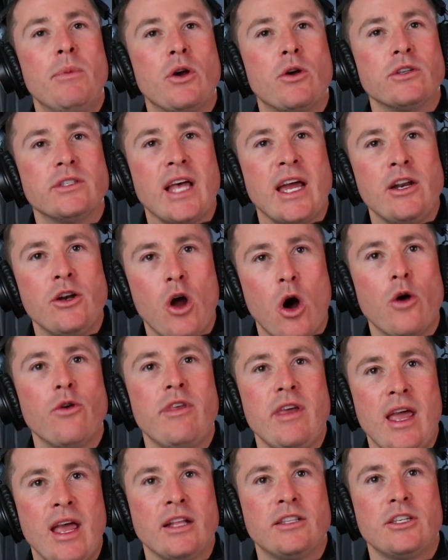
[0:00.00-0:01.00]
because they
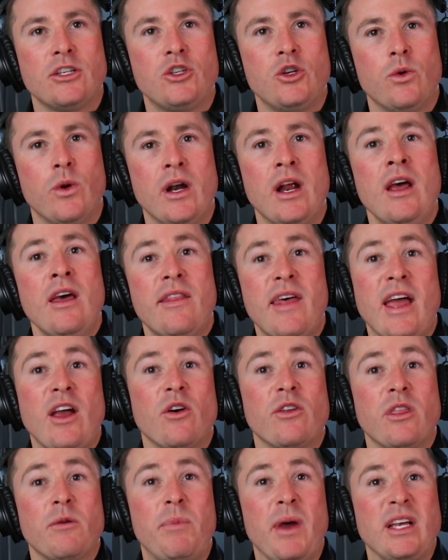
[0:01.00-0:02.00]
know the answer to it. They
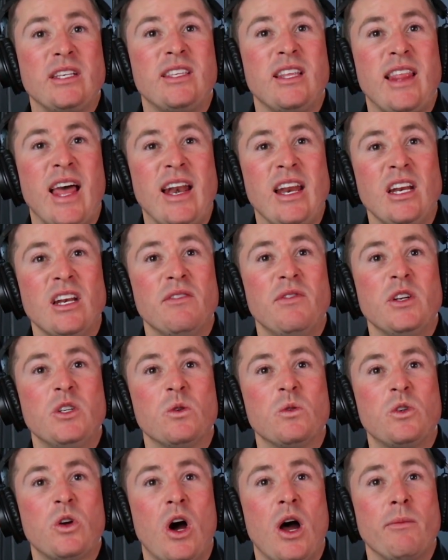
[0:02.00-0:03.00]
got the best at that
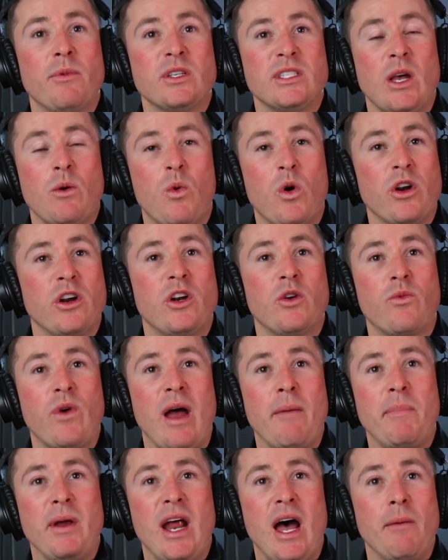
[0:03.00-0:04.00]
individual time because they wanted to
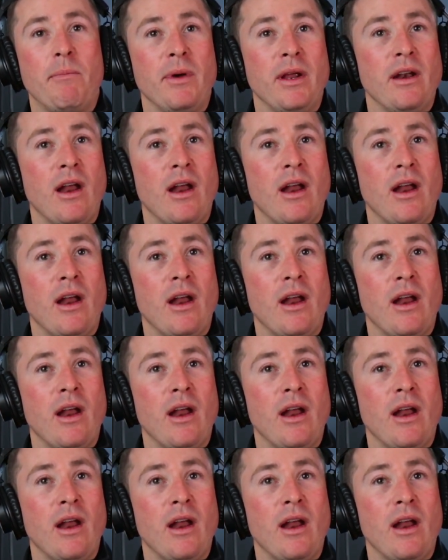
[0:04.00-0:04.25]
wrap it up,